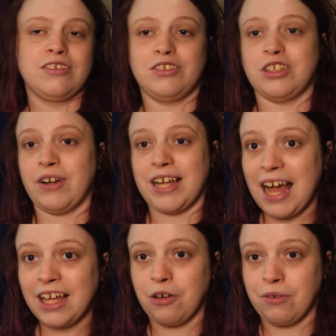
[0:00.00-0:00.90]
So I
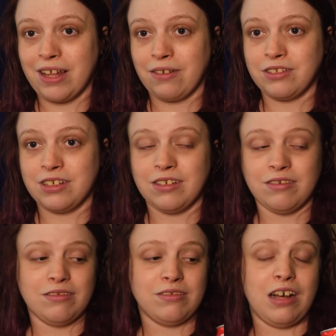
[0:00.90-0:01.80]
can go without it.
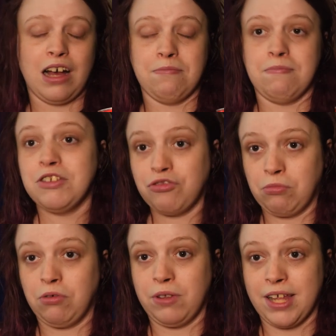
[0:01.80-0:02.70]
I'm
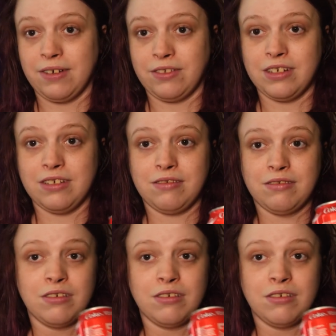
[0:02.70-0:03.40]
miserable without it.